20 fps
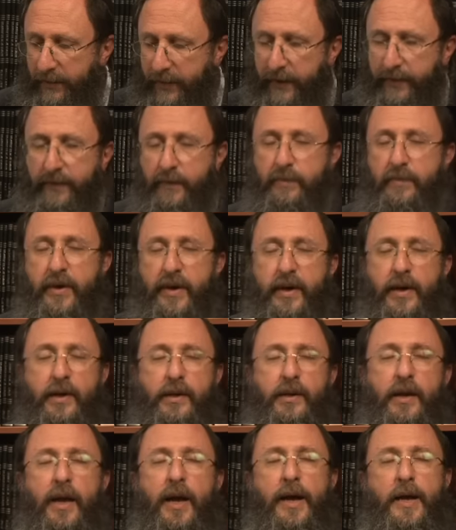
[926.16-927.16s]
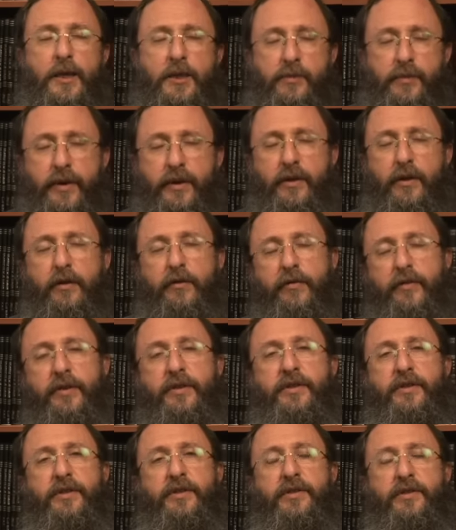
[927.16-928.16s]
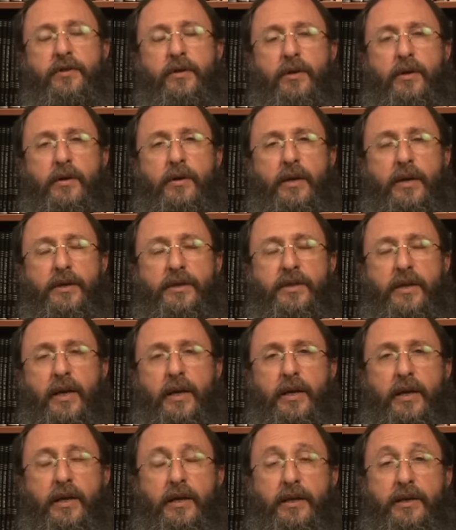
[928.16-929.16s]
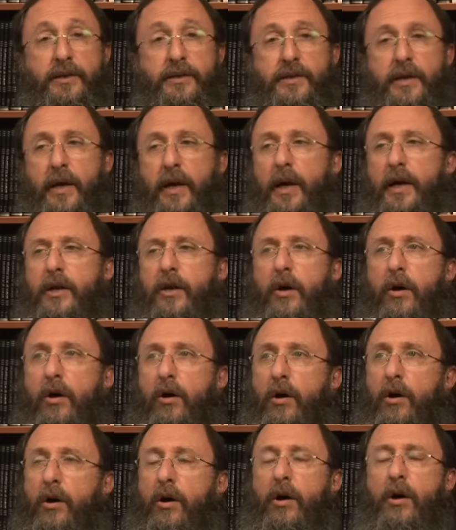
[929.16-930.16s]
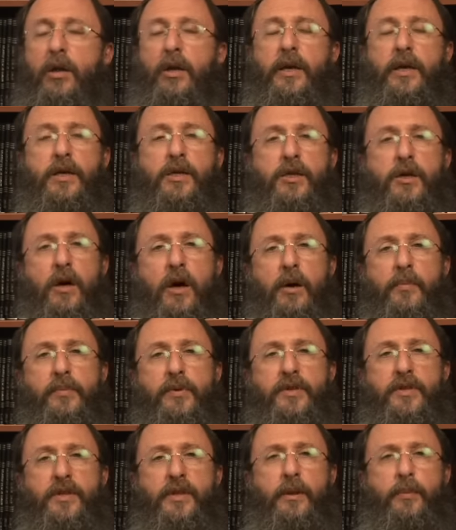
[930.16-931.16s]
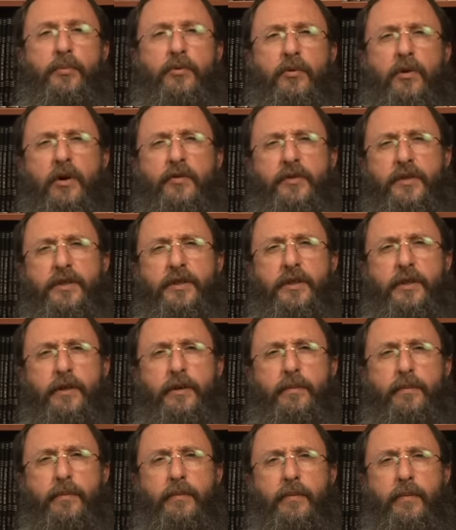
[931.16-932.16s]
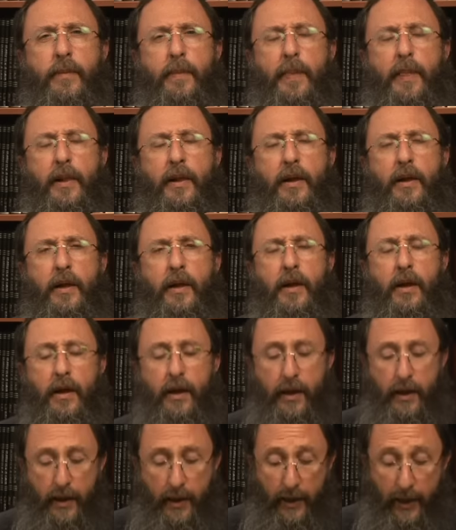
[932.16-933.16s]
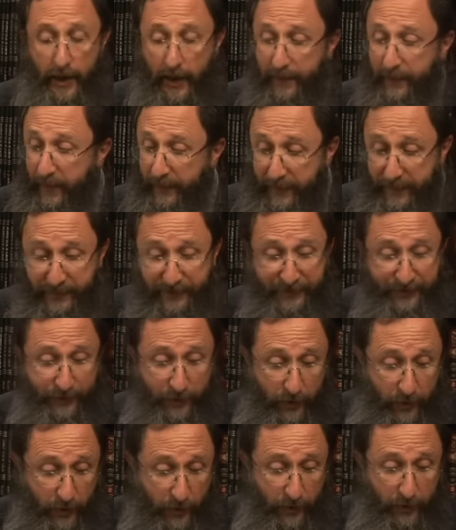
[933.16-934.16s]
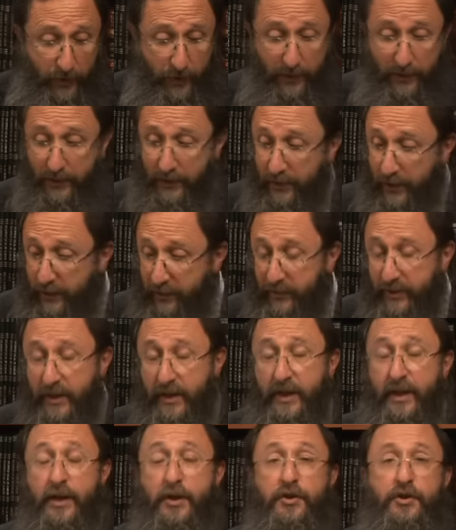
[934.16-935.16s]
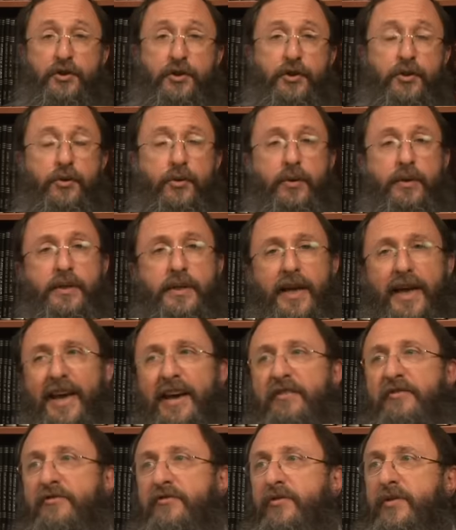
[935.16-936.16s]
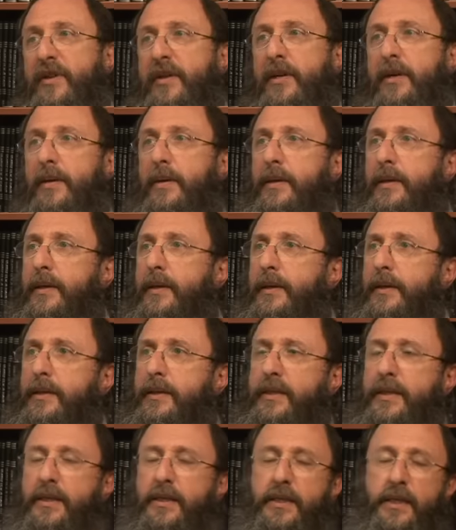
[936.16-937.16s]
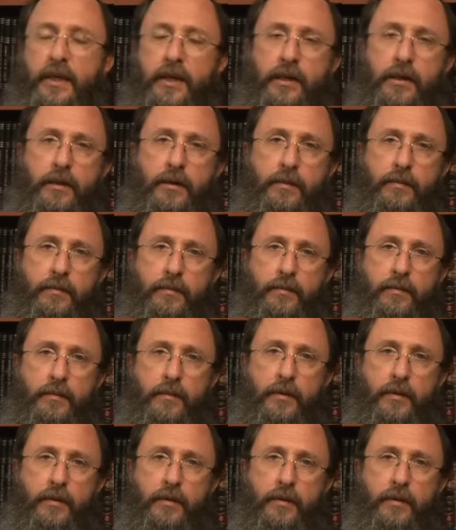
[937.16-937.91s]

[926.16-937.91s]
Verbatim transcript: that the main aspect of this song is that it is an all-encompassing prophecy. And that this song literally includes every detail